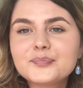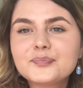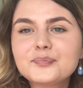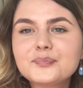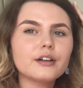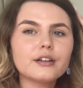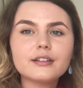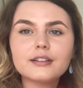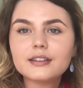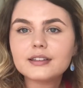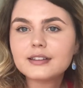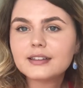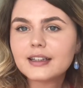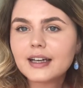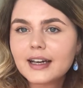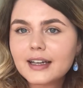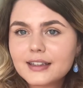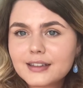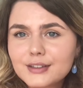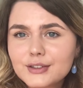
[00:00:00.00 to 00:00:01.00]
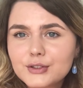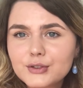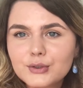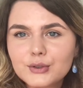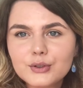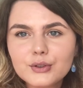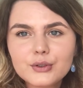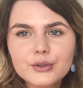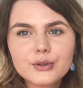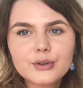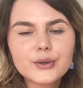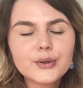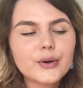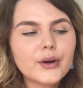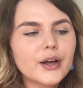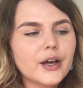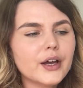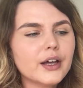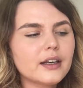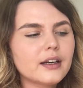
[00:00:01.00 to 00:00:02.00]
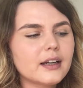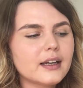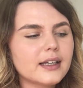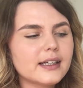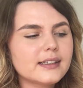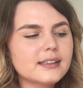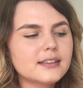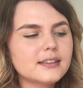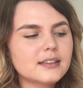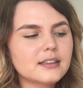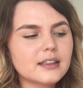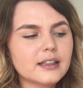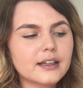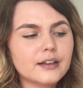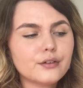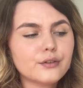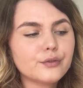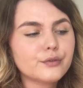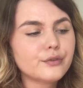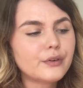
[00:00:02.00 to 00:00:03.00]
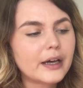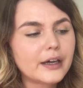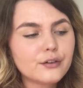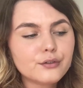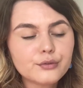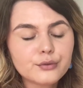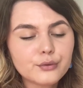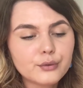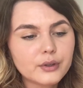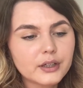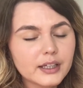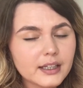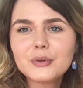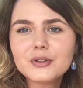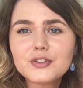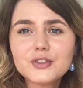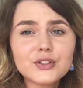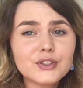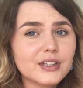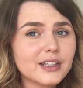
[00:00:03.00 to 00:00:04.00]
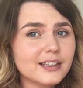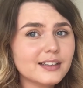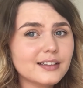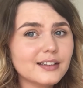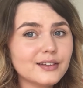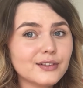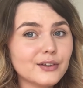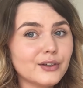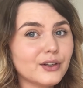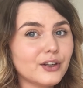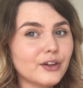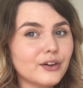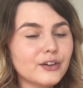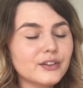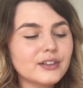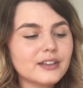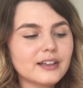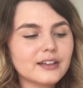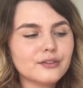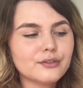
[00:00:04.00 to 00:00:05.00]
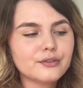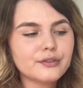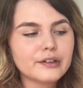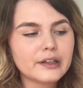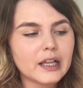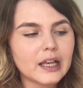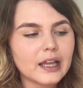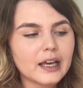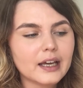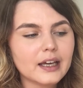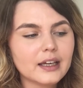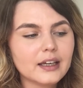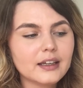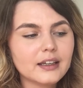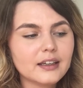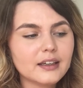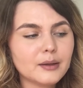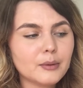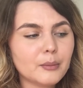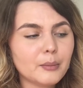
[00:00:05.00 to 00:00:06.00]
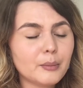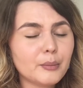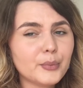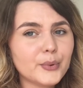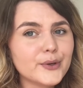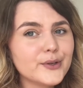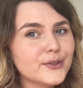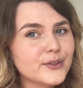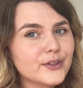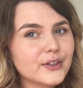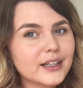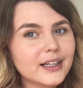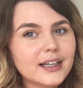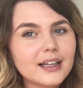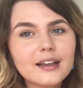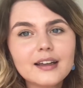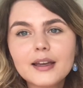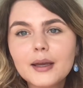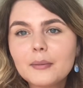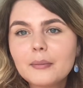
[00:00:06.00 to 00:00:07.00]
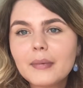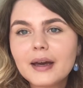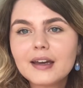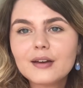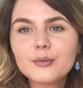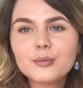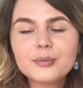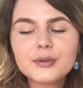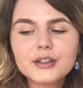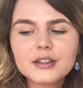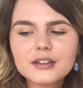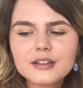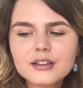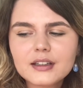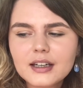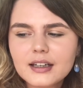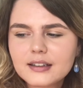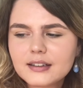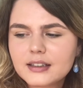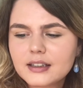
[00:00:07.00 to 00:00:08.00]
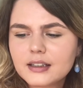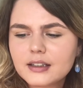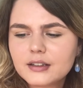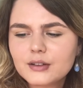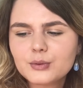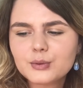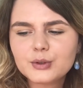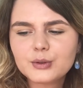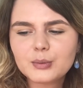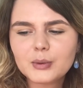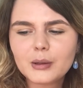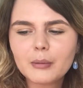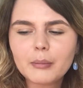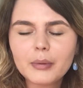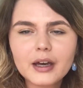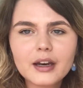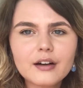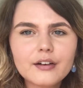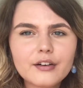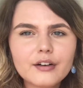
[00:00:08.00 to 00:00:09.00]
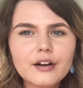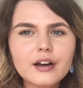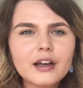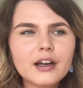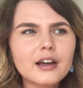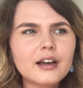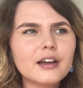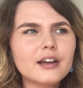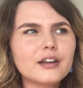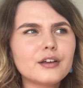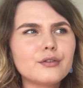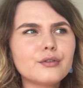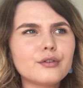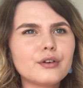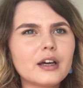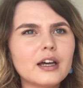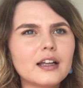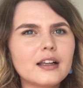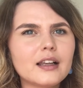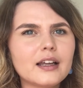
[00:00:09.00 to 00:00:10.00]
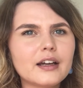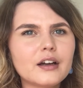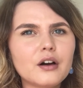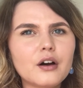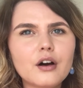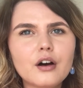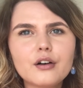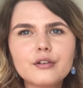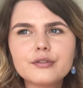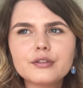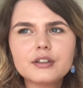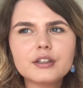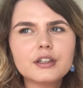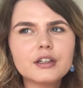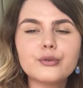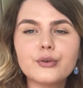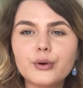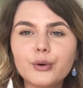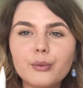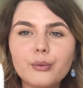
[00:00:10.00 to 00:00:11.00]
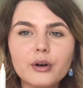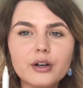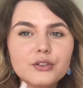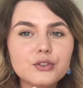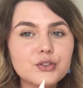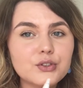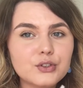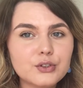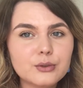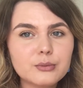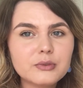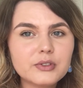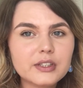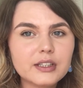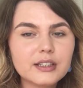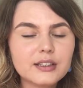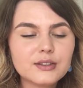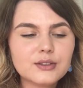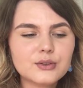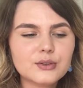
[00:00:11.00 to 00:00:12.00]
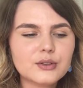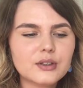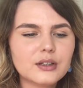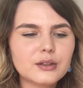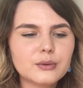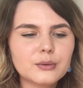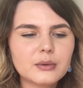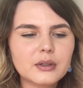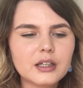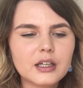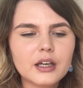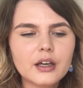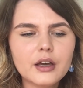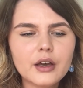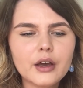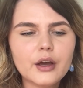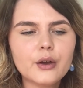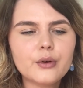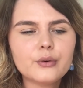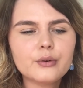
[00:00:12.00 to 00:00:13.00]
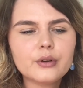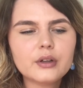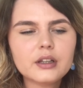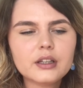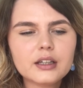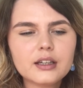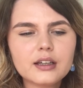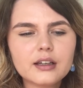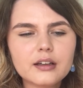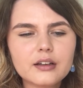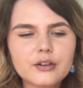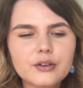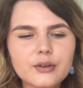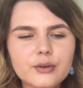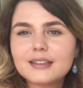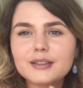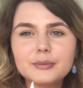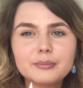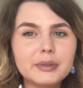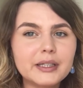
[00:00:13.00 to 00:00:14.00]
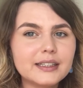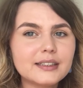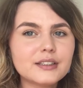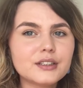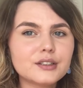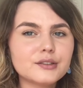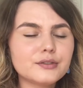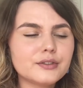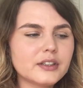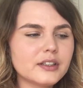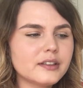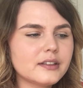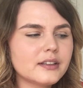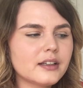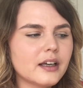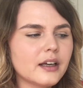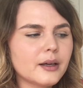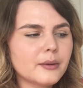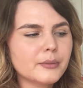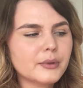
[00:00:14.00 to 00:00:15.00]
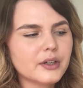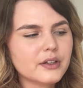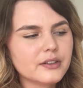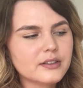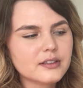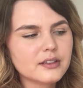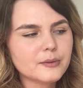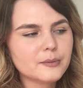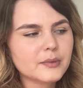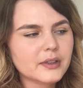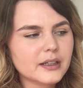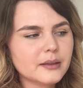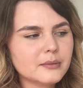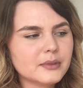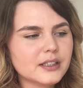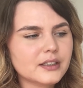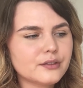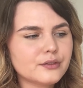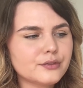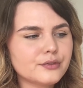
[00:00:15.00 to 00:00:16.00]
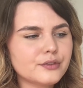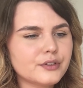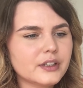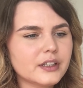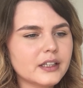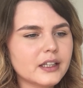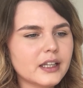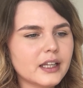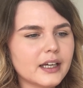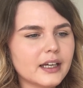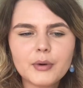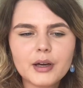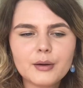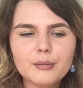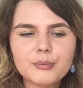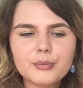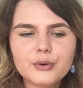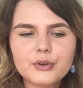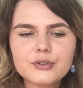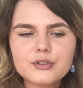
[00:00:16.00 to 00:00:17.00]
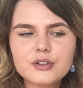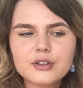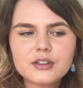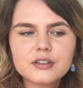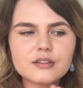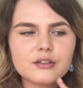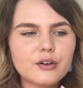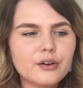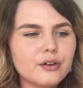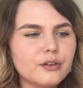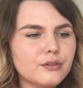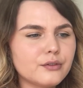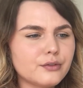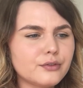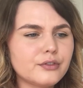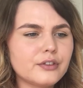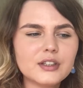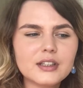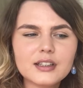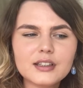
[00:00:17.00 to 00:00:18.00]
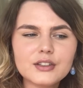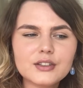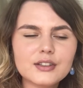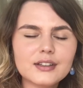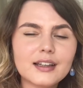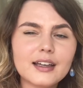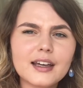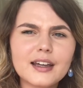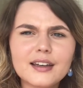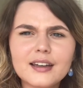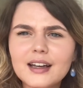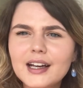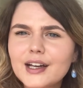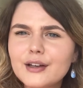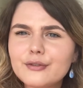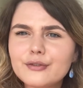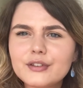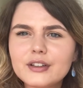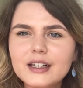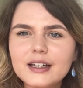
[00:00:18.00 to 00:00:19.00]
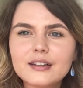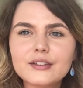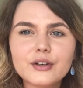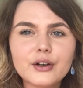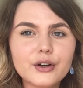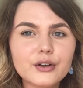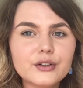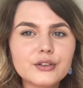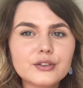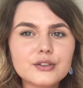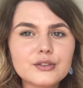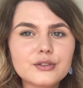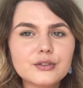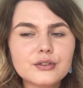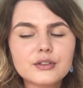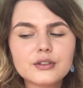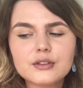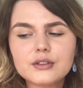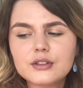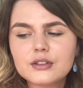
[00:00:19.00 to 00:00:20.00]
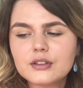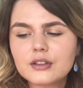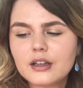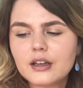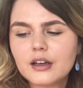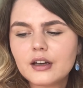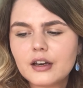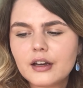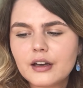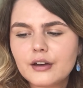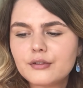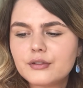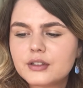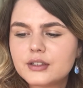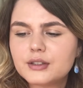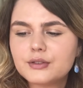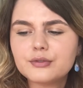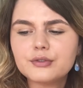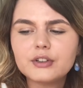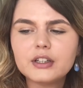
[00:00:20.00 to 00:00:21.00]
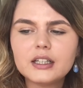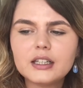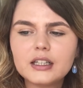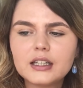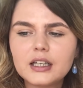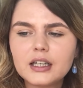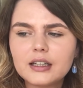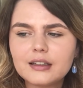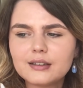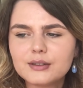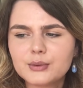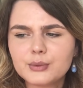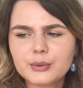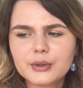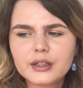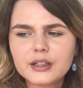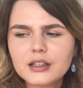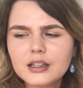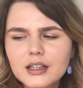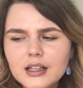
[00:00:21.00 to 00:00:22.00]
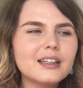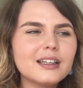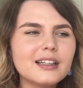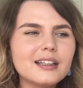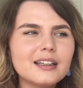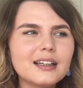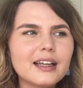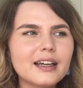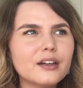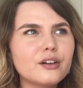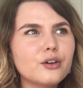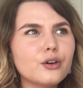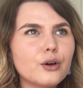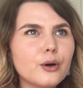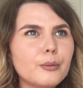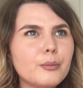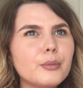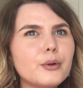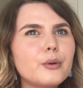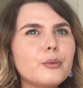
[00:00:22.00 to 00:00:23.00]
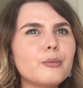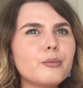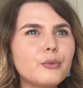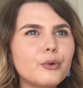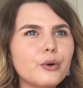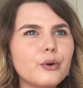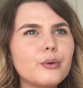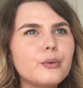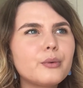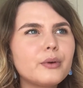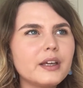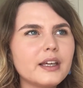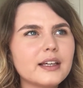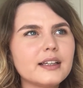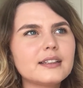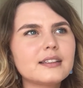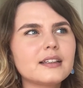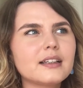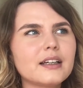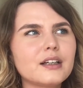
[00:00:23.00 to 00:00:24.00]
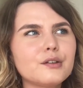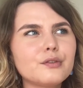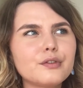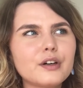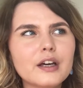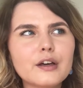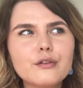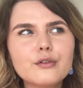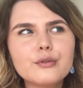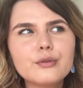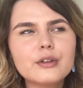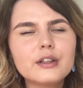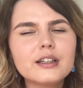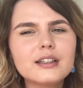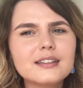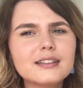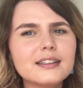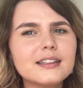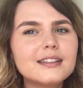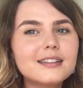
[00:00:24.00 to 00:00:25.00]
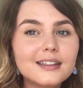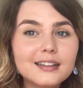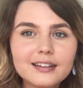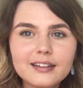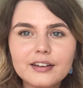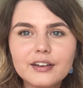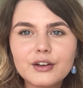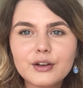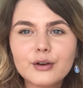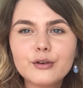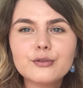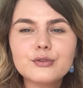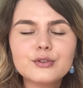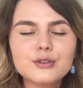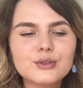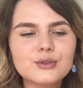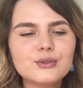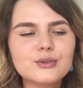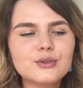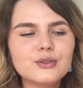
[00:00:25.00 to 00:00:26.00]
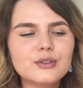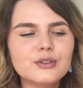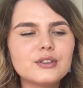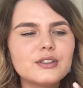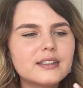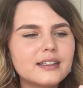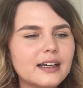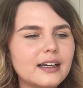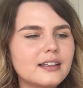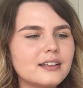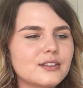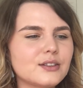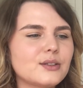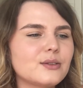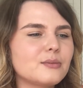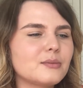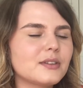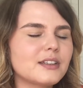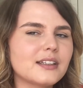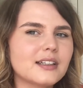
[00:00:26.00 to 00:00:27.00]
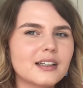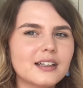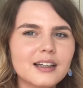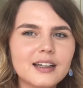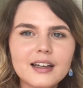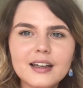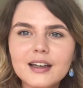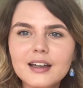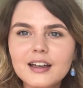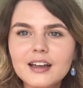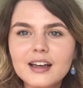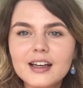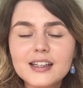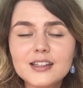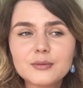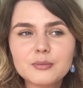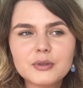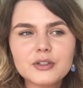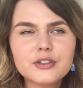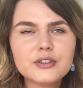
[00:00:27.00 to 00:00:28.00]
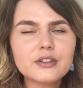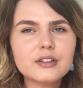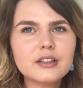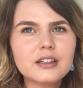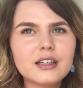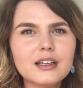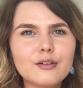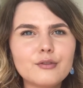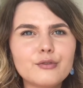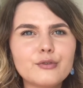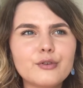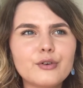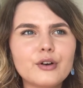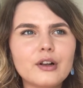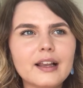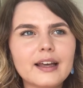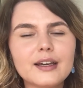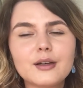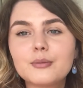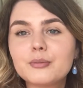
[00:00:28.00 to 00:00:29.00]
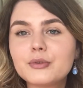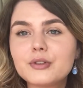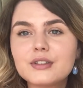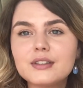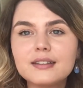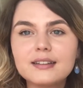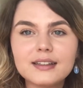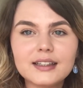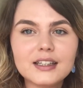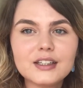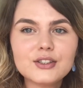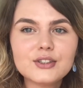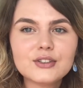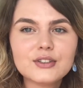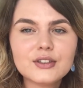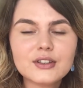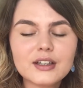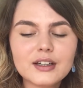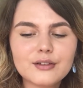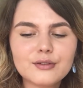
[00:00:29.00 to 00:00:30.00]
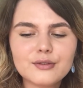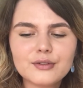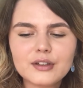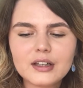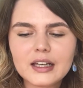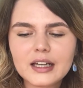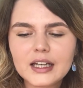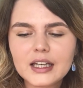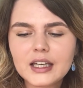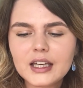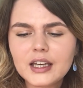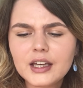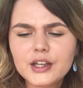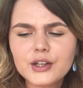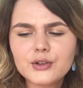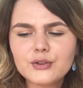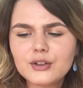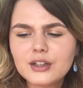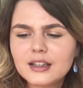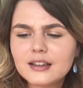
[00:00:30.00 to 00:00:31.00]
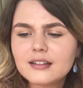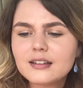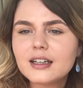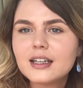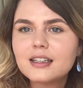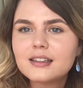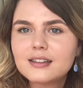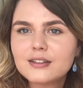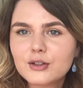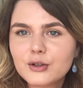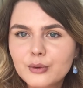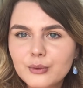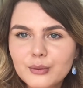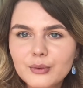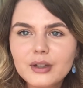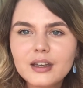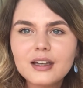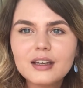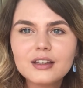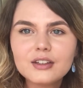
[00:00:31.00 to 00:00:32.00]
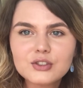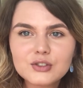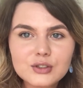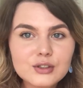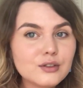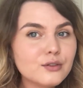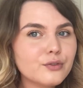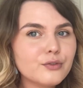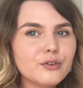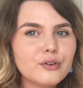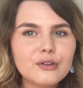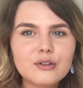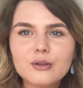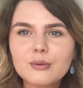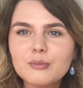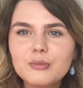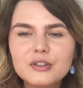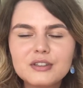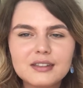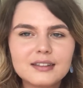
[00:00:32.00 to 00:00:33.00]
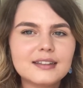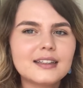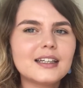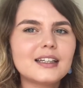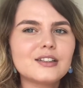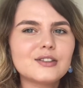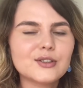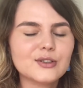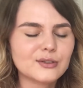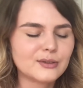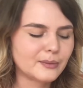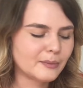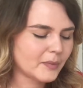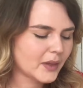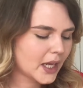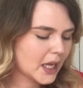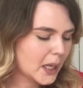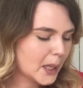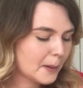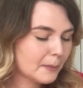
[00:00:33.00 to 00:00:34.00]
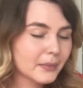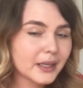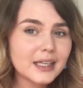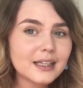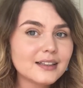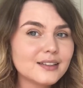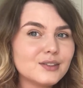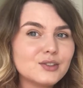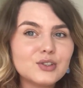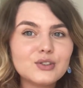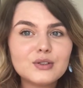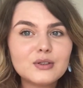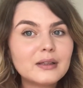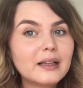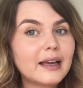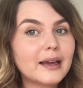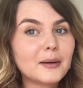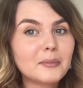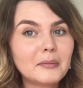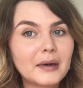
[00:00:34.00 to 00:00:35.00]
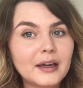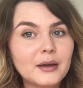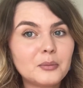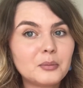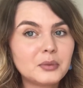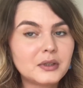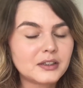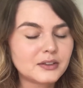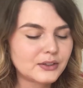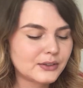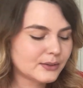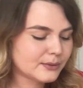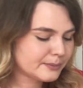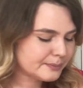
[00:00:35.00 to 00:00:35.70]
A design studio lasts like 5 weeks, which isn't a lot. I feel like personally, in my opinion, I think it would be better if we had like half a year for one subject so that we really get the best of it, because sometimes I feel like my projects aren't finished and I feel like the other students have this feeling as well. I need like a couple more weeks. Like 5 weeks isn't enough to design something. Especially for like a presentation, I feel like you need an extra week just for the presentation. But that's just like my opinion.